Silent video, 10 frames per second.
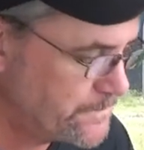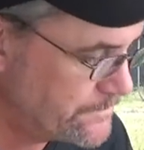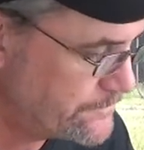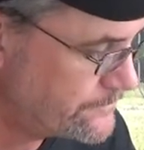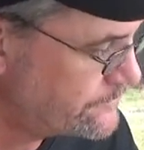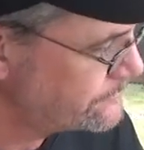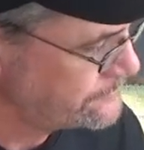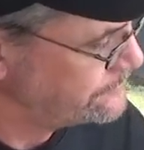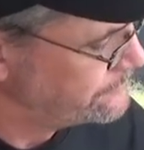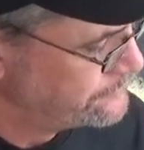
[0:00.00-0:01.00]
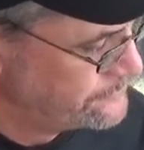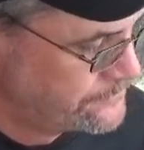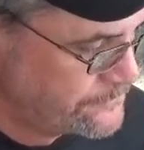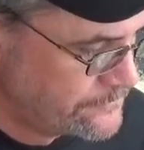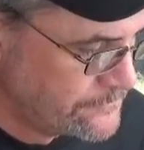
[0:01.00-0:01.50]

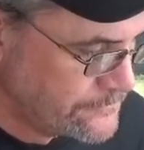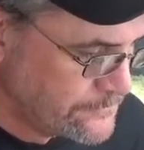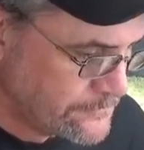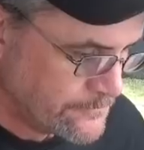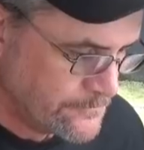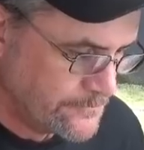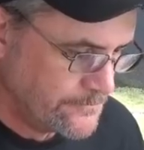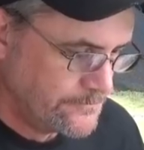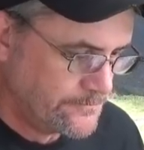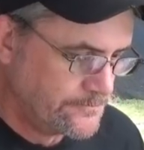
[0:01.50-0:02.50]
(no one is talking)